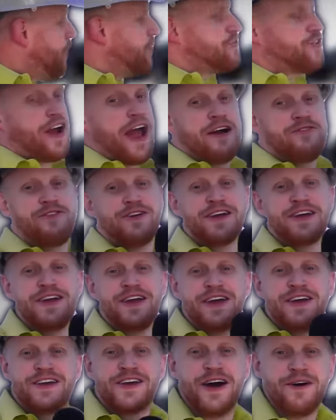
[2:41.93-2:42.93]
the traffic
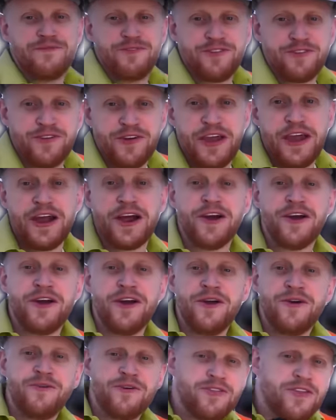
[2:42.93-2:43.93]
comes through here
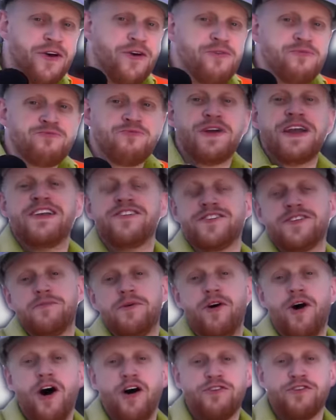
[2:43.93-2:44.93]
with no
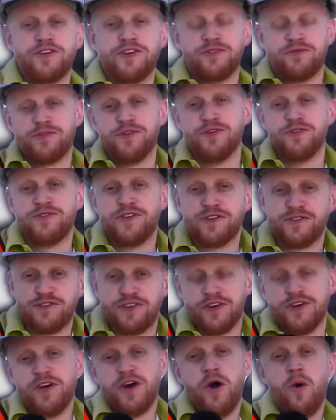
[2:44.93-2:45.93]
reasonable alternate route. There's
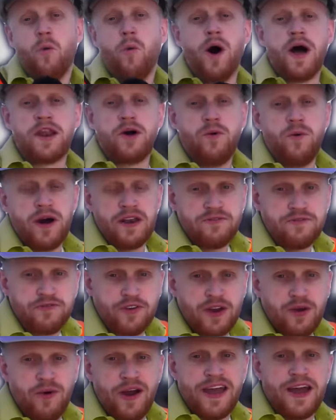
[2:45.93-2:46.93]
the 101
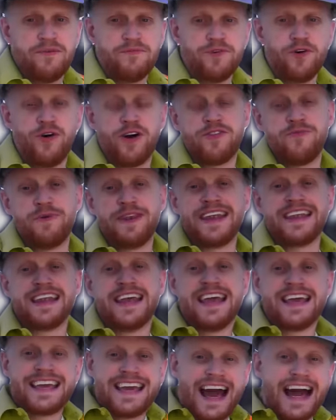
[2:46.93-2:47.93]
freeway up north, but it
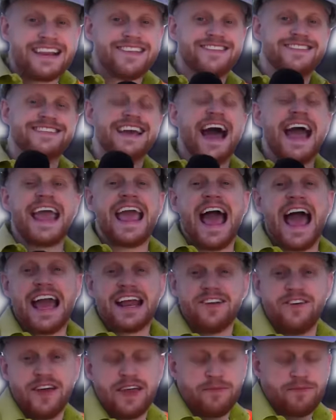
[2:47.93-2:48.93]
cuts
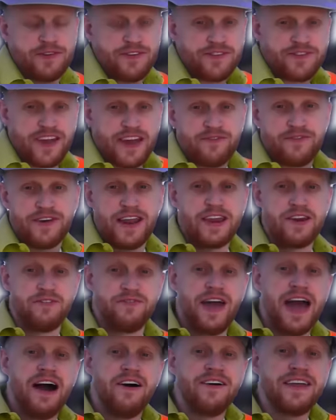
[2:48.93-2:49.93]
diagonally up to the San Fernando
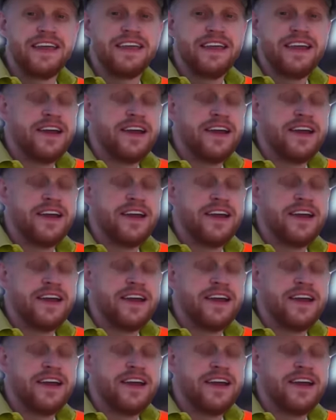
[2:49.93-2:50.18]
Valley.